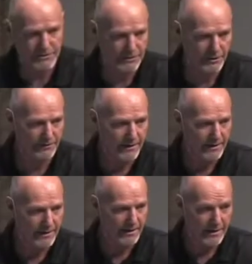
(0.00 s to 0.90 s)
servant.
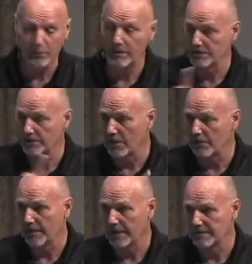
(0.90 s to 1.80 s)
He wasn't
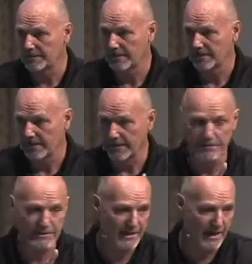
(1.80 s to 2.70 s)
always, he
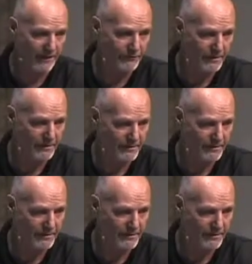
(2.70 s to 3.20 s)
was in heaven,